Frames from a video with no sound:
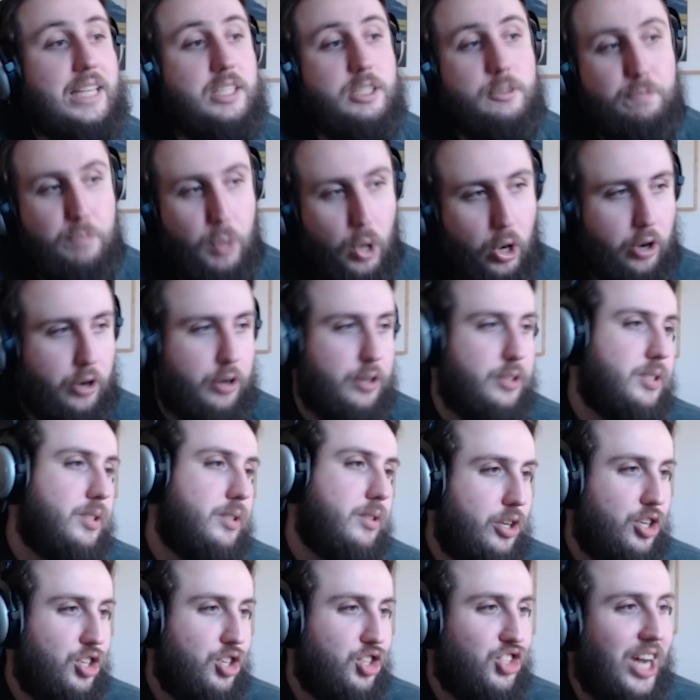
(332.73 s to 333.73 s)

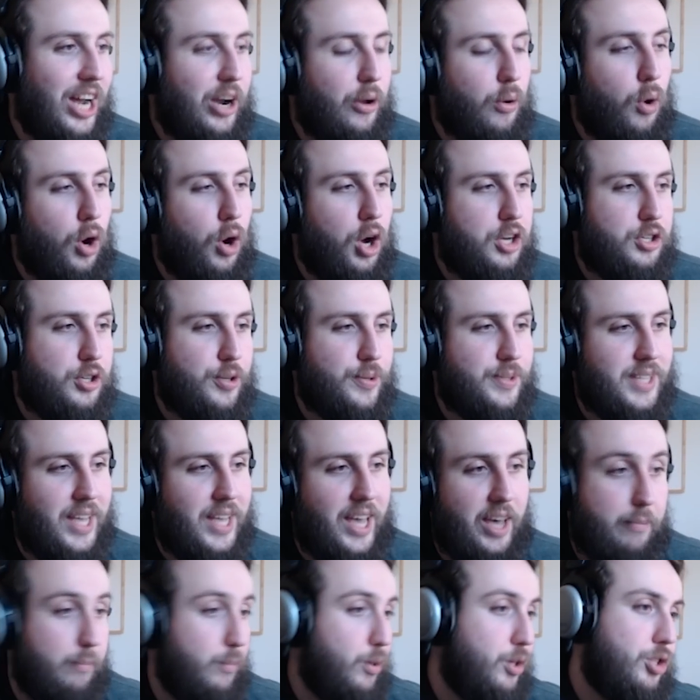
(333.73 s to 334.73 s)
burst, Shadow Hunter's
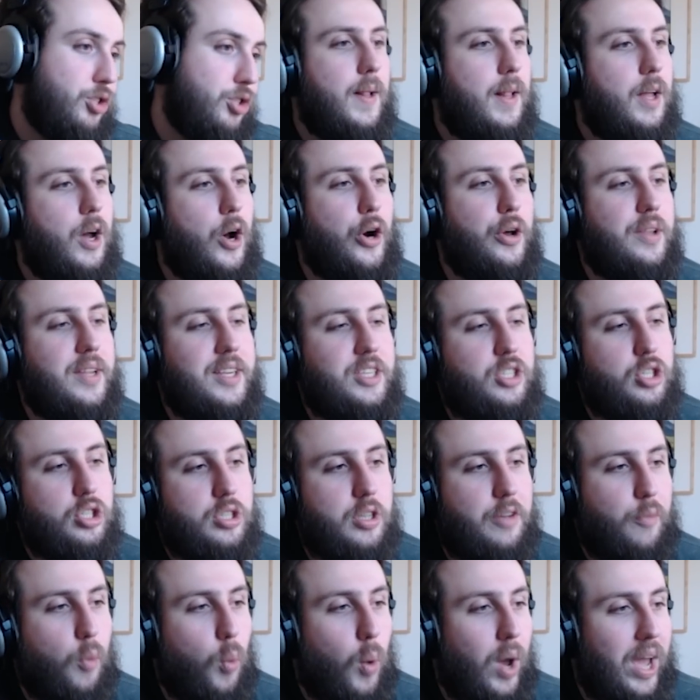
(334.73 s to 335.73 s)
Ambush, unleashes
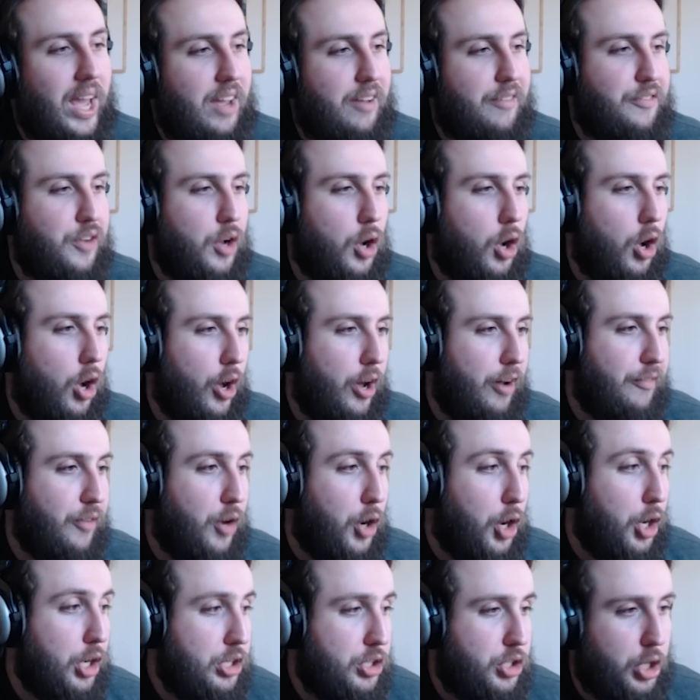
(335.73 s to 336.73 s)
a wave of
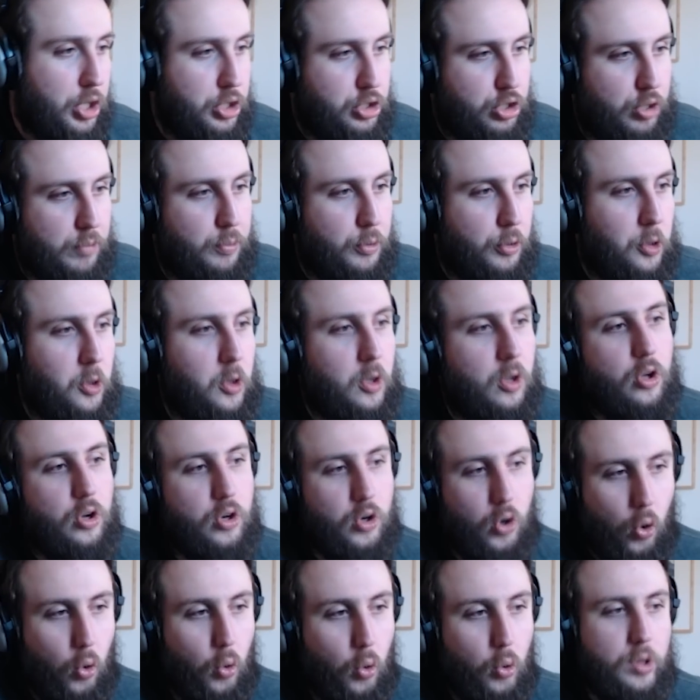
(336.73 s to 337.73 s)
untouchable
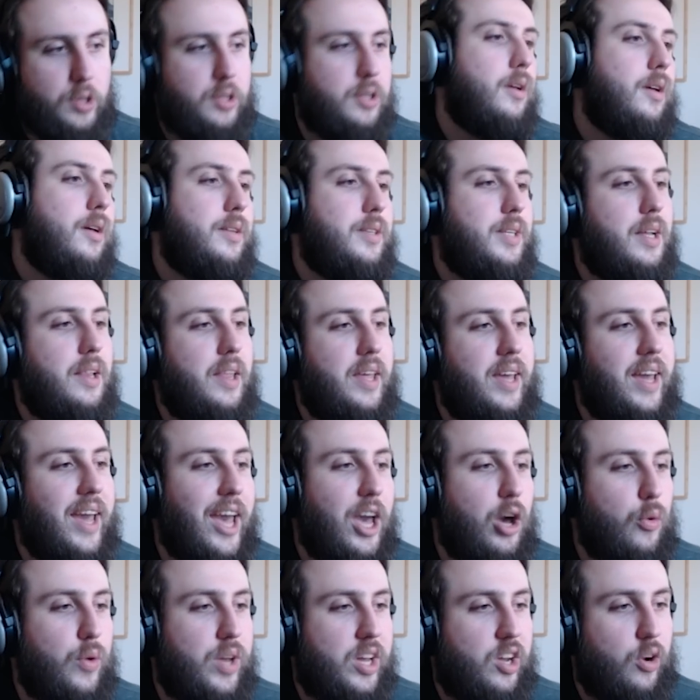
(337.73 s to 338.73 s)
cold, dealing
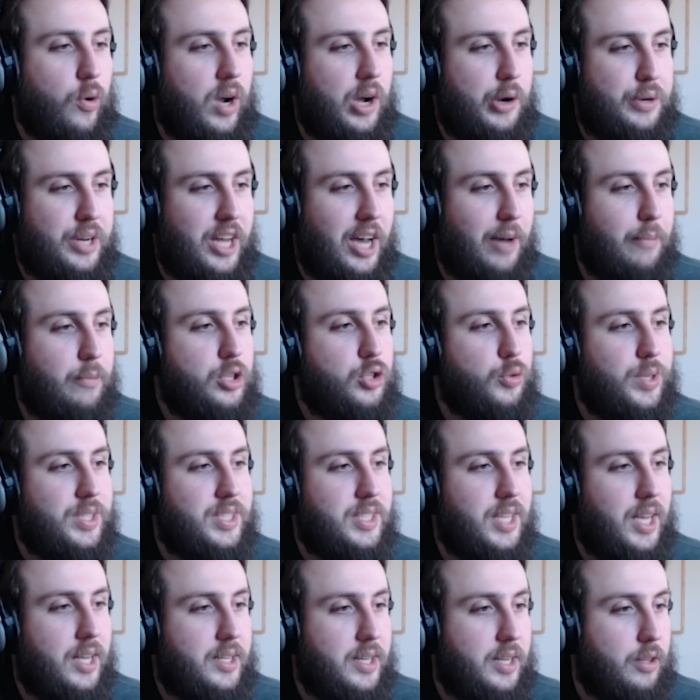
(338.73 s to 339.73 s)
AoE cryo damage,
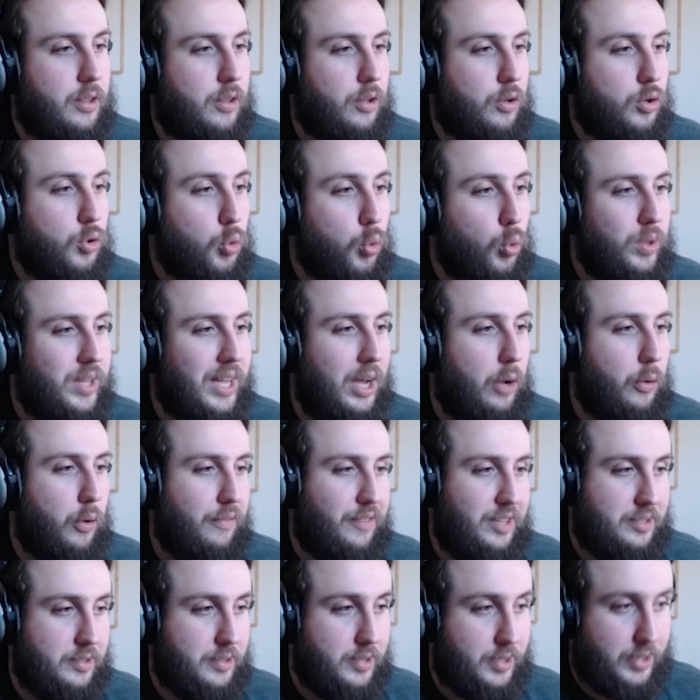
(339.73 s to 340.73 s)
resetting the cooldown of
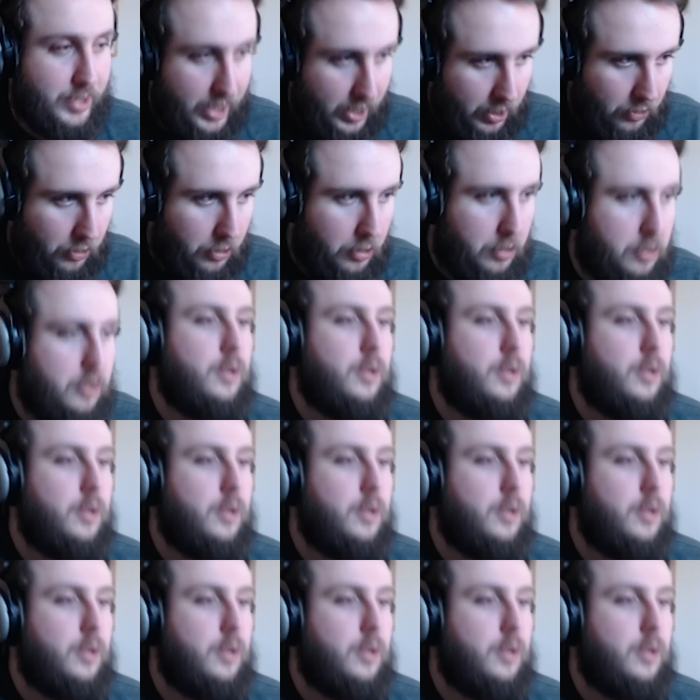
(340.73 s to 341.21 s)
his skill,